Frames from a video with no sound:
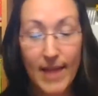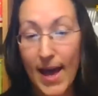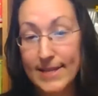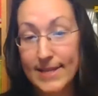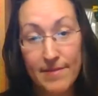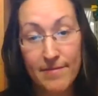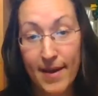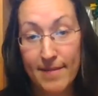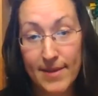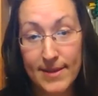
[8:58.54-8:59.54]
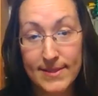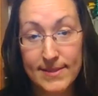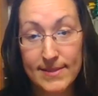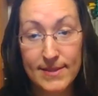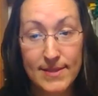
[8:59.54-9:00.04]
I say 5 yeses.
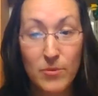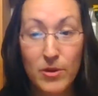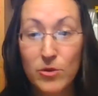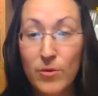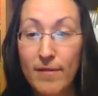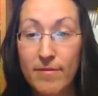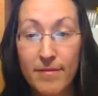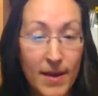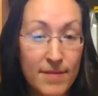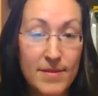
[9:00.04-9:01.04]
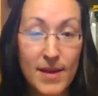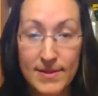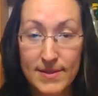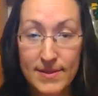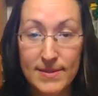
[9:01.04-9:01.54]
I say when you have 5
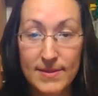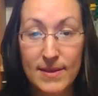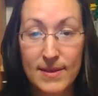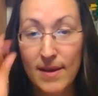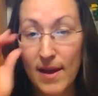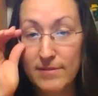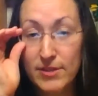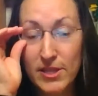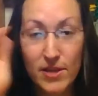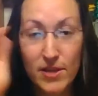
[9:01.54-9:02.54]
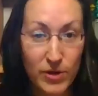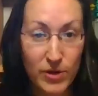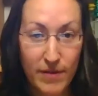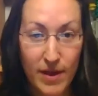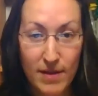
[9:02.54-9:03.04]
yeses, I've changed that
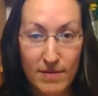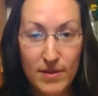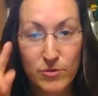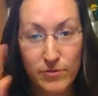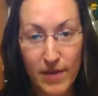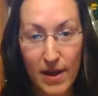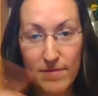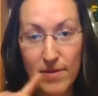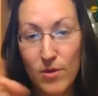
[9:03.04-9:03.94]
25 to a 5.